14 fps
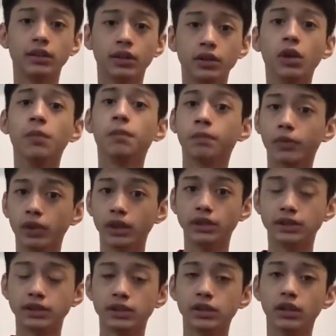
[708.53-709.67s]
your
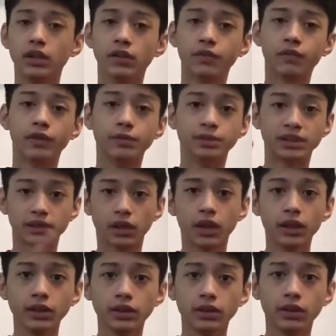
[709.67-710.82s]
points from
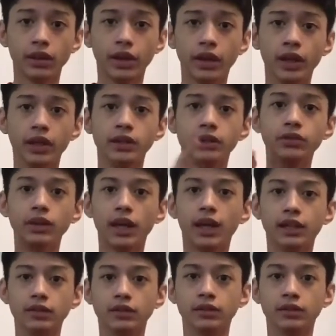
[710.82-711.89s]
start to end,